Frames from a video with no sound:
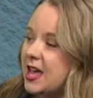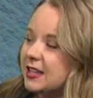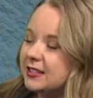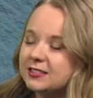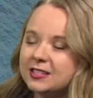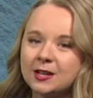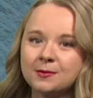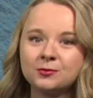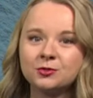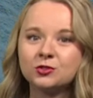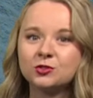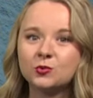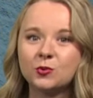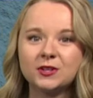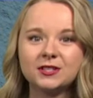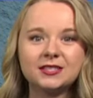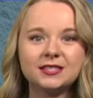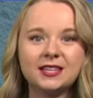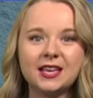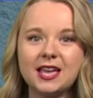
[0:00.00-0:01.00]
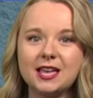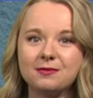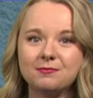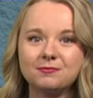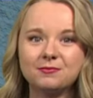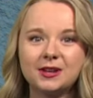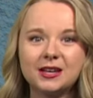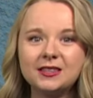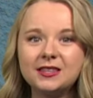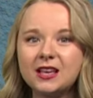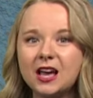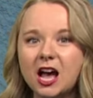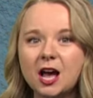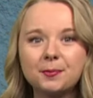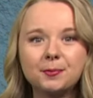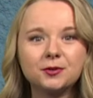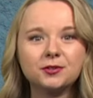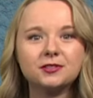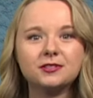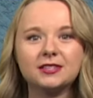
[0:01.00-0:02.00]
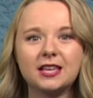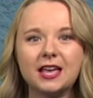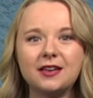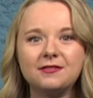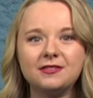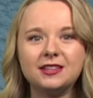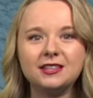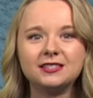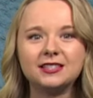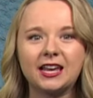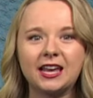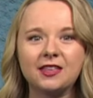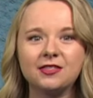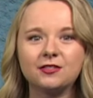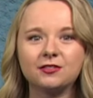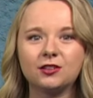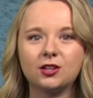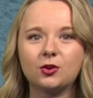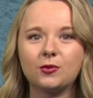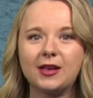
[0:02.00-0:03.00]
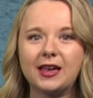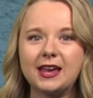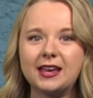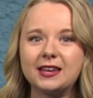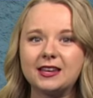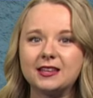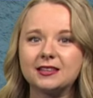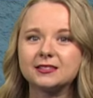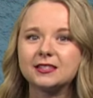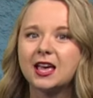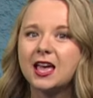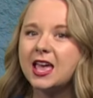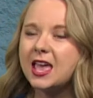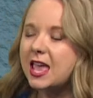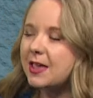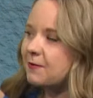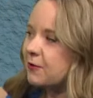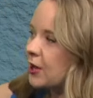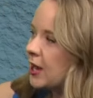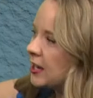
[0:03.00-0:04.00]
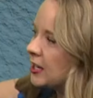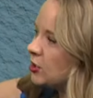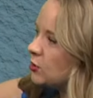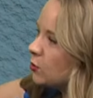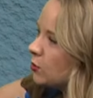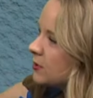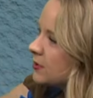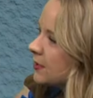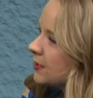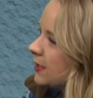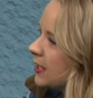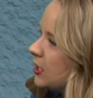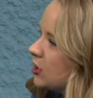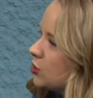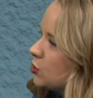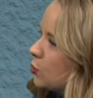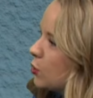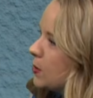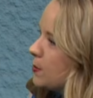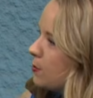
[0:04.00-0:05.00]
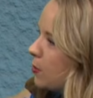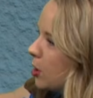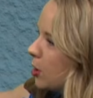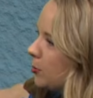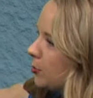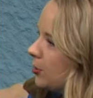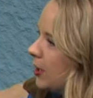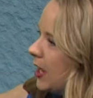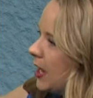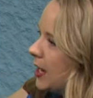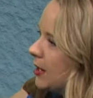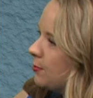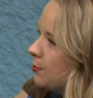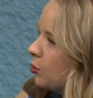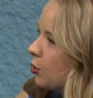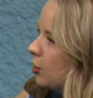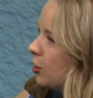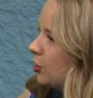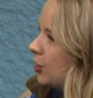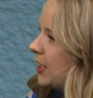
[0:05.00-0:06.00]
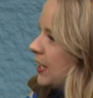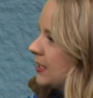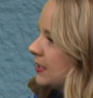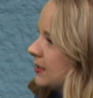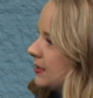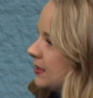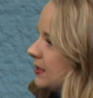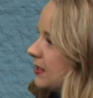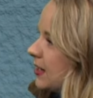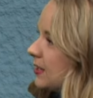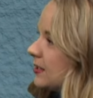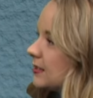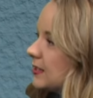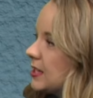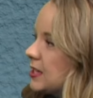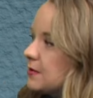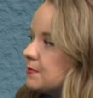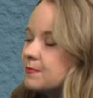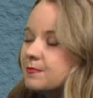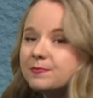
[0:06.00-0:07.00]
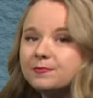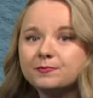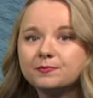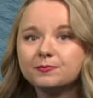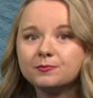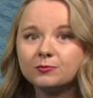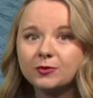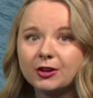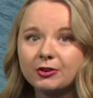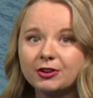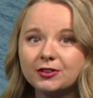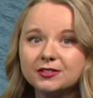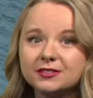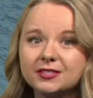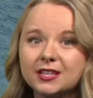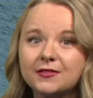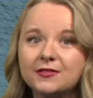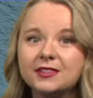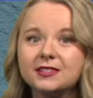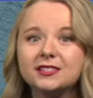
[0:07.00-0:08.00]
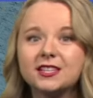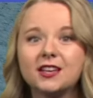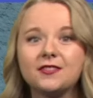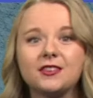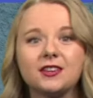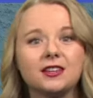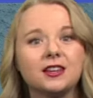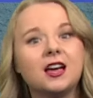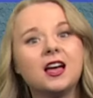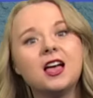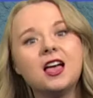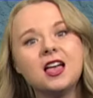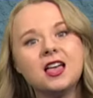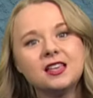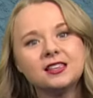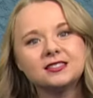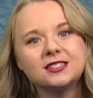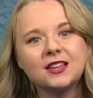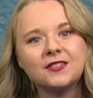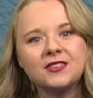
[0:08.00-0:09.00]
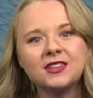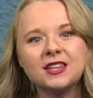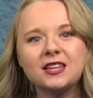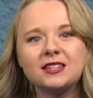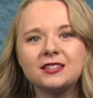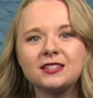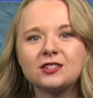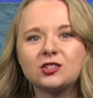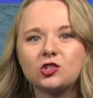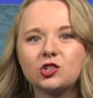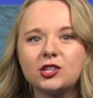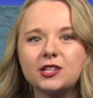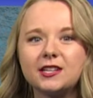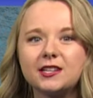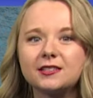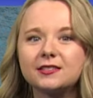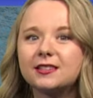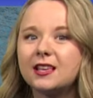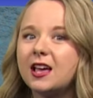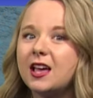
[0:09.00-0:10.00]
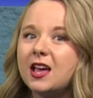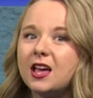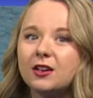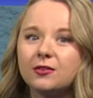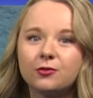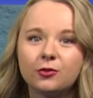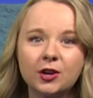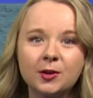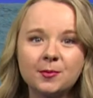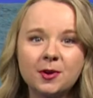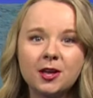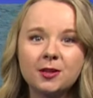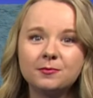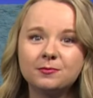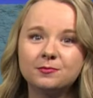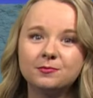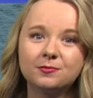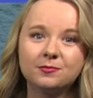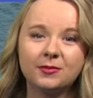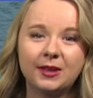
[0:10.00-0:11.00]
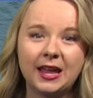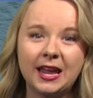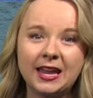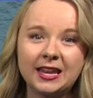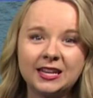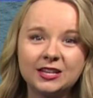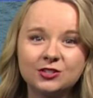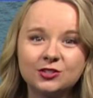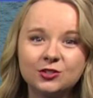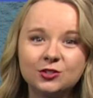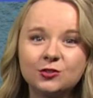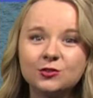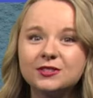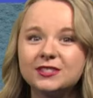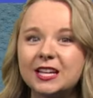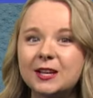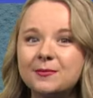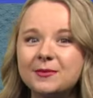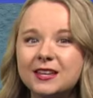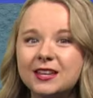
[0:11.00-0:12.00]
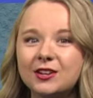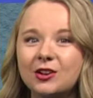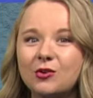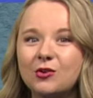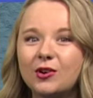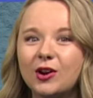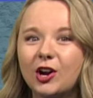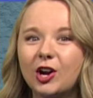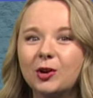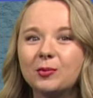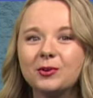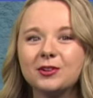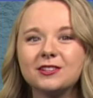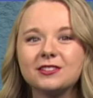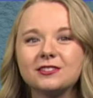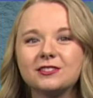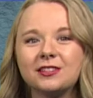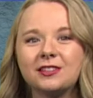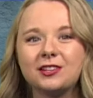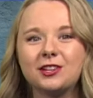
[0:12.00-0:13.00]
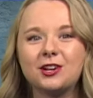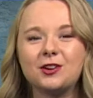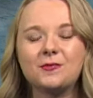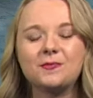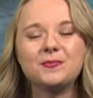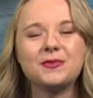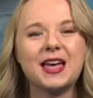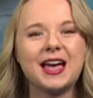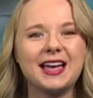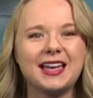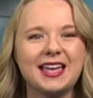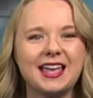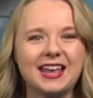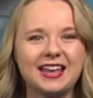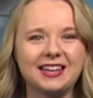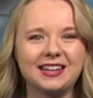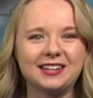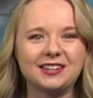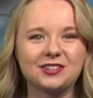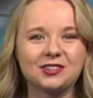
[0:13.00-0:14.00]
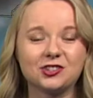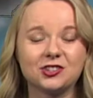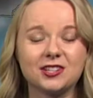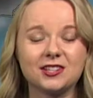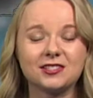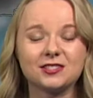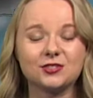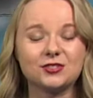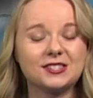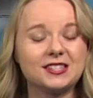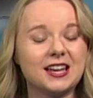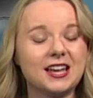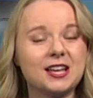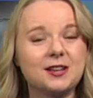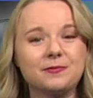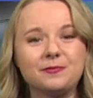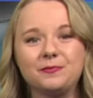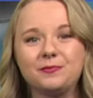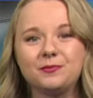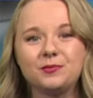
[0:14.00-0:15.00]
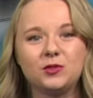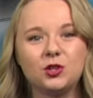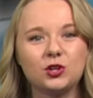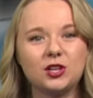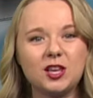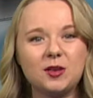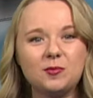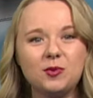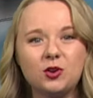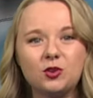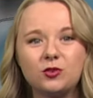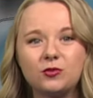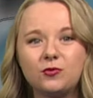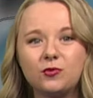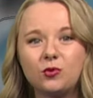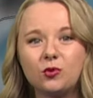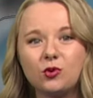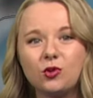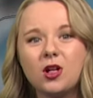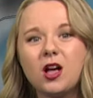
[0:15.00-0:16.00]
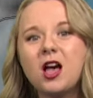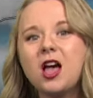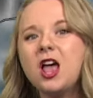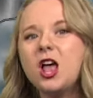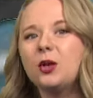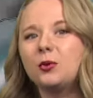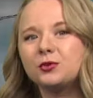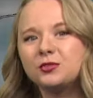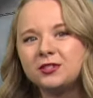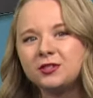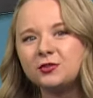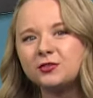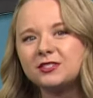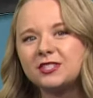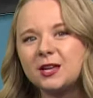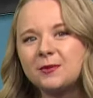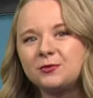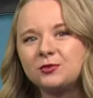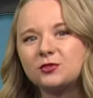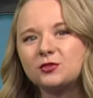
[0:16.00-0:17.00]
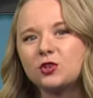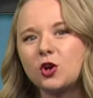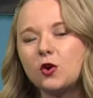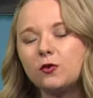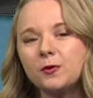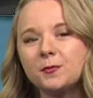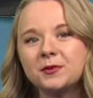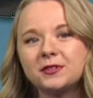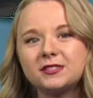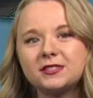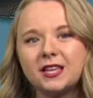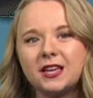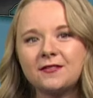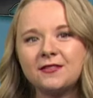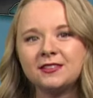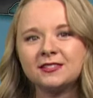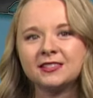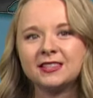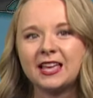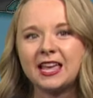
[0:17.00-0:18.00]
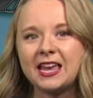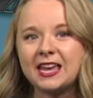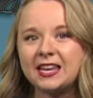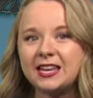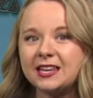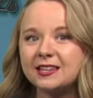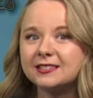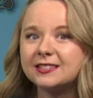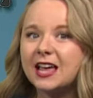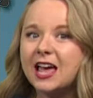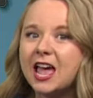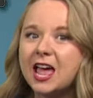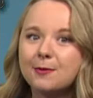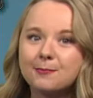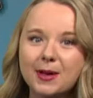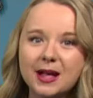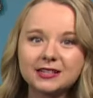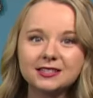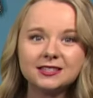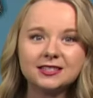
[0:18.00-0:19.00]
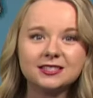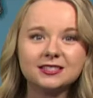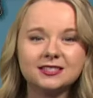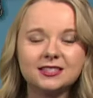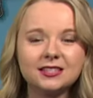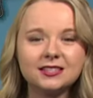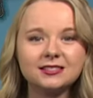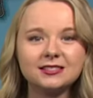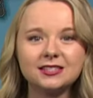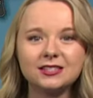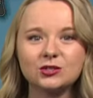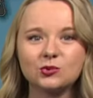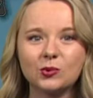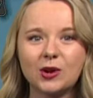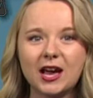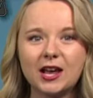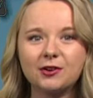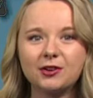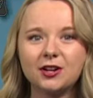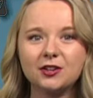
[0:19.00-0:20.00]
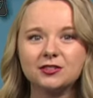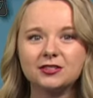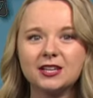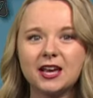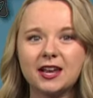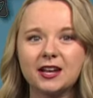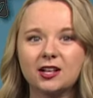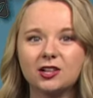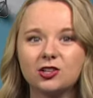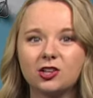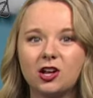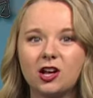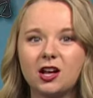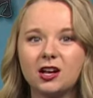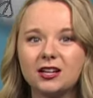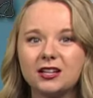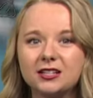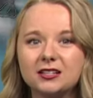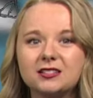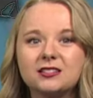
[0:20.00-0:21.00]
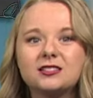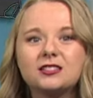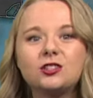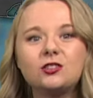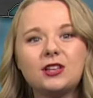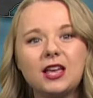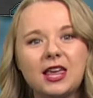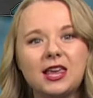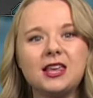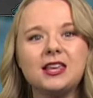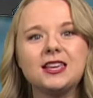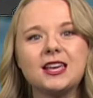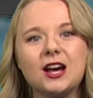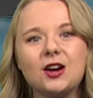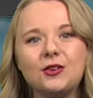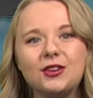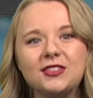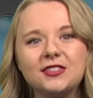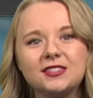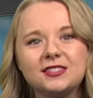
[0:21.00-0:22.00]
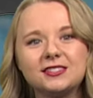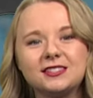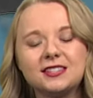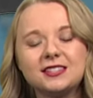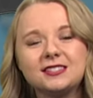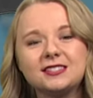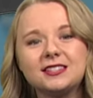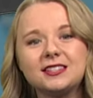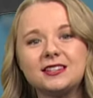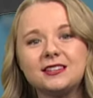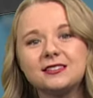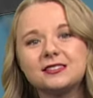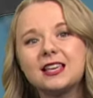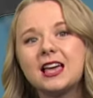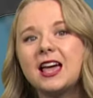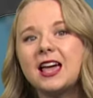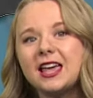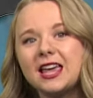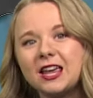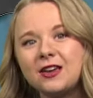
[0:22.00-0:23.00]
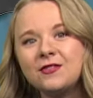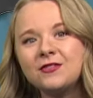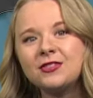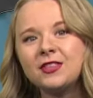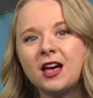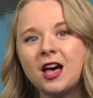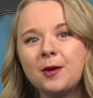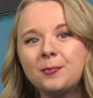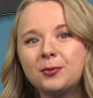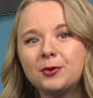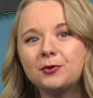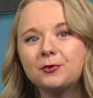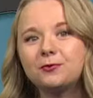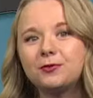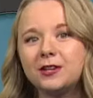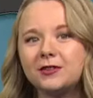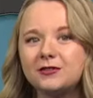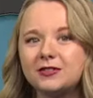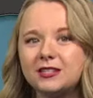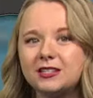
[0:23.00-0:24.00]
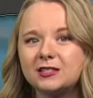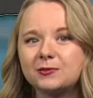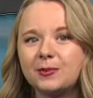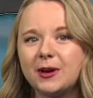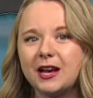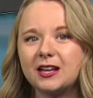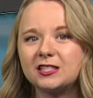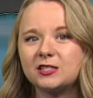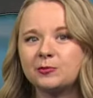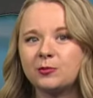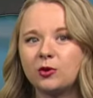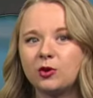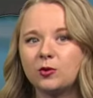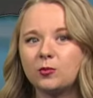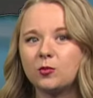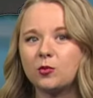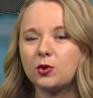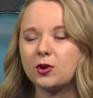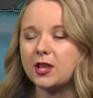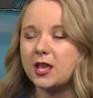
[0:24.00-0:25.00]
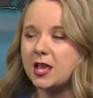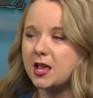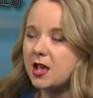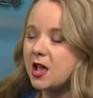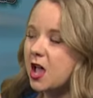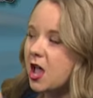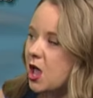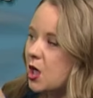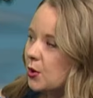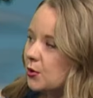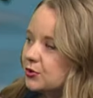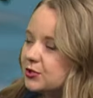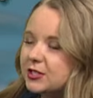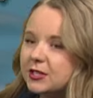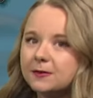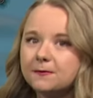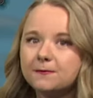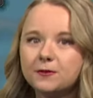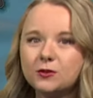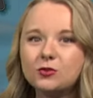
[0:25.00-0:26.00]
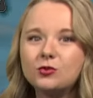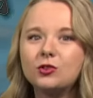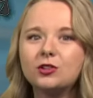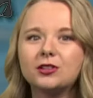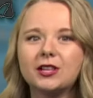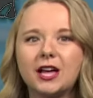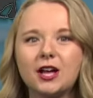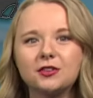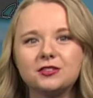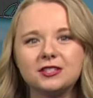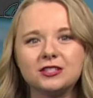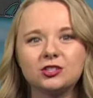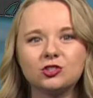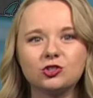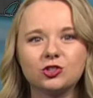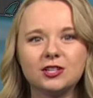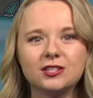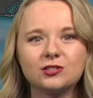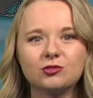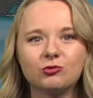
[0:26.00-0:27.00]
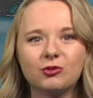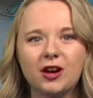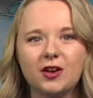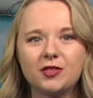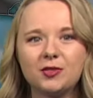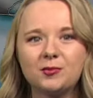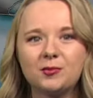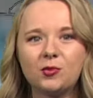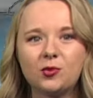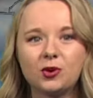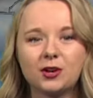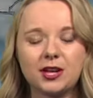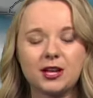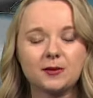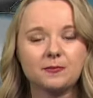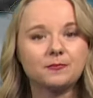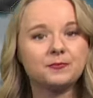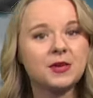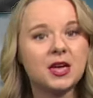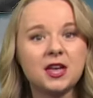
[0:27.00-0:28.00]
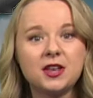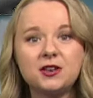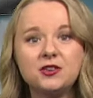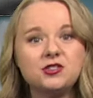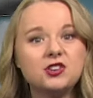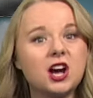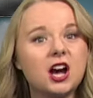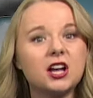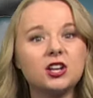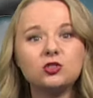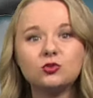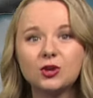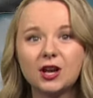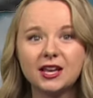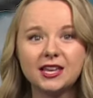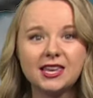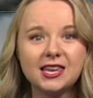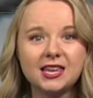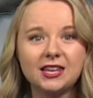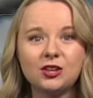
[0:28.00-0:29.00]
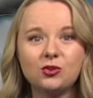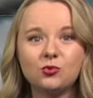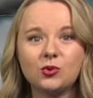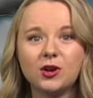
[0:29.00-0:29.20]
Temperatures once again in the upper 70s and the low 80s. If you're heading towards the lakeshore, Marblehead, Port Clinton, Sandusky, right around 77, 78 degrees. Fremont, 82. Same thing in Oak Harbor and Toledo at 80 degrees. So tonight, looking beautiful. We'll see those temperatures go from the 70s and the 80s back to the 60s right around 10 o'clock and still hanging out in the 60s, even the upper 50s by tomorrow morning. We'll see a few clouds increase throughout the morning. Not tracking any